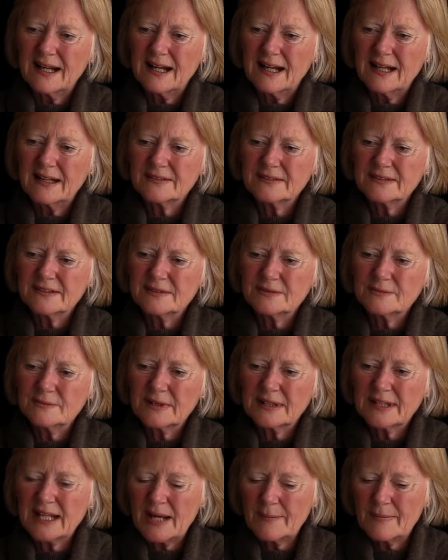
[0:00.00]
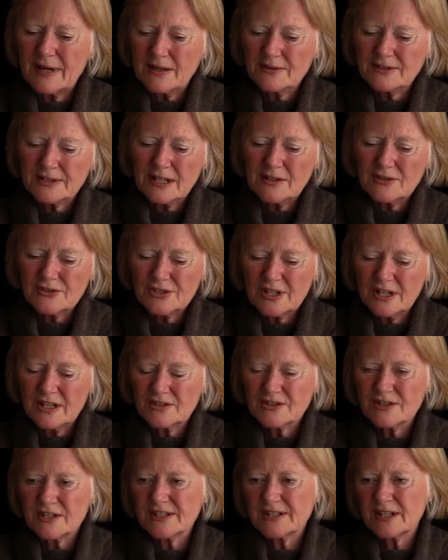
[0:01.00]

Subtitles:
And we came out to go to church,